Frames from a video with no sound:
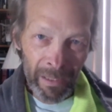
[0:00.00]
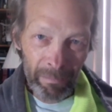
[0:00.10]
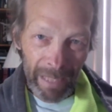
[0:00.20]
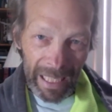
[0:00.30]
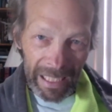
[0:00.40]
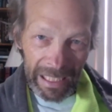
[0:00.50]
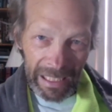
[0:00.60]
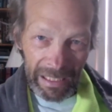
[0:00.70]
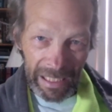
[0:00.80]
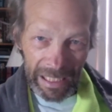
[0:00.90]
Back in
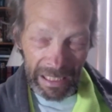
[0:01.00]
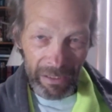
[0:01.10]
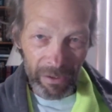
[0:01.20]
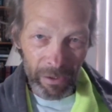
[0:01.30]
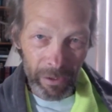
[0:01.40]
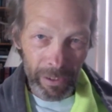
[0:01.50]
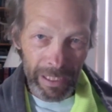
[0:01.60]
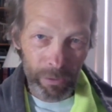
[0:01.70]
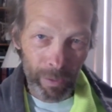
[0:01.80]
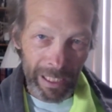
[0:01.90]
the early
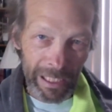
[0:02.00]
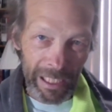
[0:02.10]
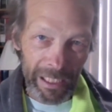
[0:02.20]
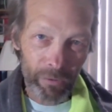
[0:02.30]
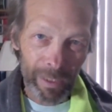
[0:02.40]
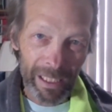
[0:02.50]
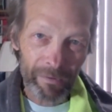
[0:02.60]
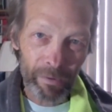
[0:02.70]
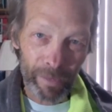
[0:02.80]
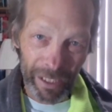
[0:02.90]
2010s, we lived
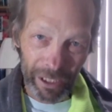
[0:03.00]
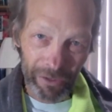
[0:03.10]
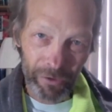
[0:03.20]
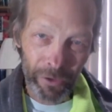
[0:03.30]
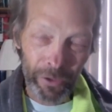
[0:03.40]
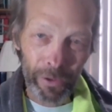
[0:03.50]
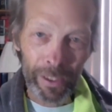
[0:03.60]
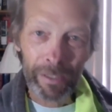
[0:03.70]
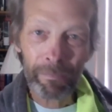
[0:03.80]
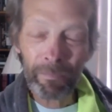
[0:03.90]
in Rochester, New
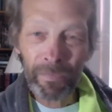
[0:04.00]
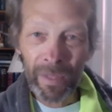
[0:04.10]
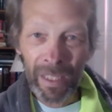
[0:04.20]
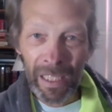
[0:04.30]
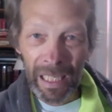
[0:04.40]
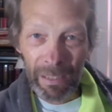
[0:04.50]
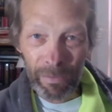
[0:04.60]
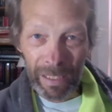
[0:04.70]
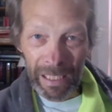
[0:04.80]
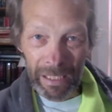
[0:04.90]
York, and
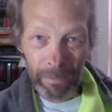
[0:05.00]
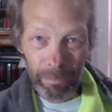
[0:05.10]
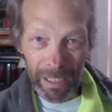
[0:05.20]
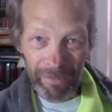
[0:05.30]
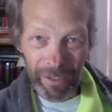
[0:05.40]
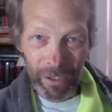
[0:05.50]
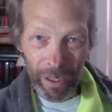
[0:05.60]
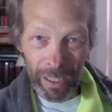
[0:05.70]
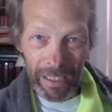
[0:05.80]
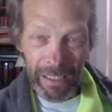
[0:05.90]
we had a beloved
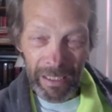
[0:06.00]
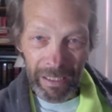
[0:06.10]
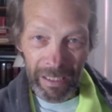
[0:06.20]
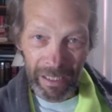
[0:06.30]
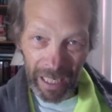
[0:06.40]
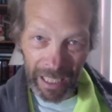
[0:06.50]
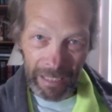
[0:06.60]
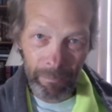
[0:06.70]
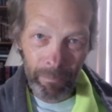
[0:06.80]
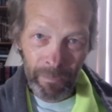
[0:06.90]
dog that
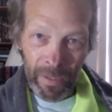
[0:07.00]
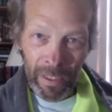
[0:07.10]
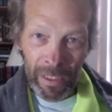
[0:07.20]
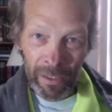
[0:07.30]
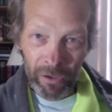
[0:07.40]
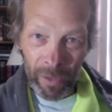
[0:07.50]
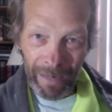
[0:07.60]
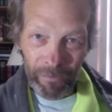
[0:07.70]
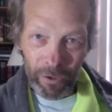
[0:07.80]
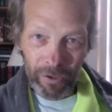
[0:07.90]
died. So
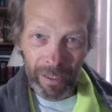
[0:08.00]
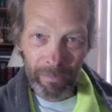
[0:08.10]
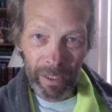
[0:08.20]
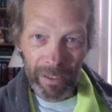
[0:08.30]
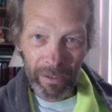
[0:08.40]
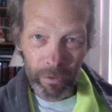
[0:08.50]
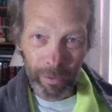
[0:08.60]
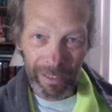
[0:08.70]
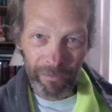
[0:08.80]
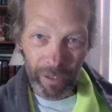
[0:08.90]
after some
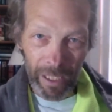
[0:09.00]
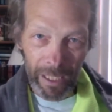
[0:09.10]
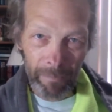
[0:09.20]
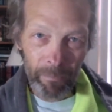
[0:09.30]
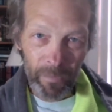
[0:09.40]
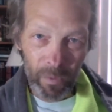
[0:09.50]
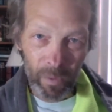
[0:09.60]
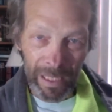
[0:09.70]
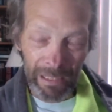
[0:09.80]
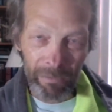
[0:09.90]
grief time,
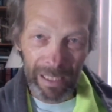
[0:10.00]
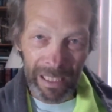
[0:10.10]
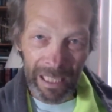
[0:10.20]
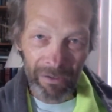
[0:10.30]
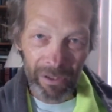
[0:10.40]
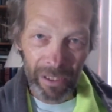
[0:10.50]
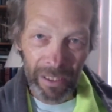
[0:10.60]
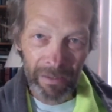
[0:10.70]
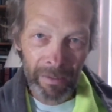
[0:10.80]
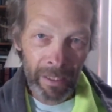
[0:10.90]
we went down to
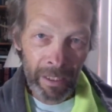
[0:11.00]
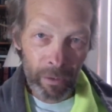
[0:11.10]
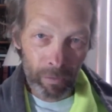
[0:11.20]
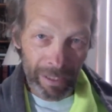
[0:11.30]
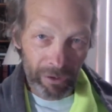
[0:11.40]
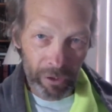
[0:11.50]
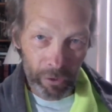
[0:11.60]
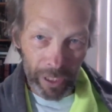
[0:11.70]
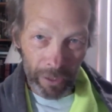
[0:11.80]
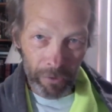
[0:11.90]
the rescue
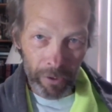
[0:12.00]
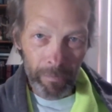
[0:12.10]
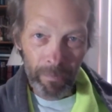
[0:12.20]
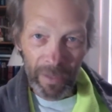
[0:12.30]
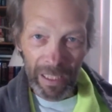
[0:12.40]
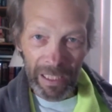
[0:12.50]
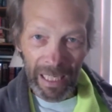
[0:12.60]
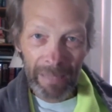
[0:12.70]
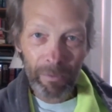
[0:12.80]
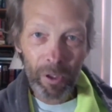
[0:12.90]
shelter and
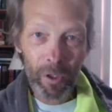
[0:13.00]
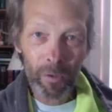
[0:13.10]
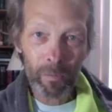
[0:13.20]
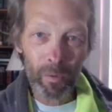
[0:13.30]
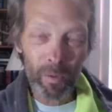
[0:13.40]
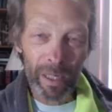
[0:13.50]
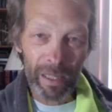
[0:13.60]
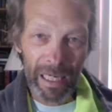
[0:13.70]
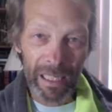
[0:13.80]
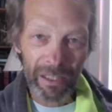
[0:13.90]
came home with
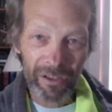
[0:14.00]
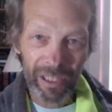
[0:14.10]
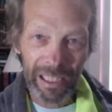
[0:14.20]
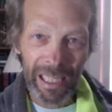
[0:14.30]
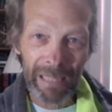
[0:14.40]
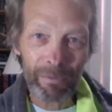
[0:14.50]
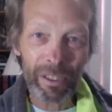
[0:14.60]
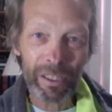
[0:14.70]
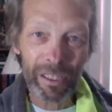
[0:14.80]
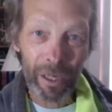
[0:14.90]
a husky named
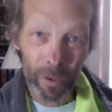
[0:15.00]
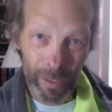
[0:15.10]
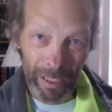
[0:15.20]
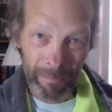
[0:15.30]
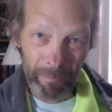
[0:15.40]
Dakota.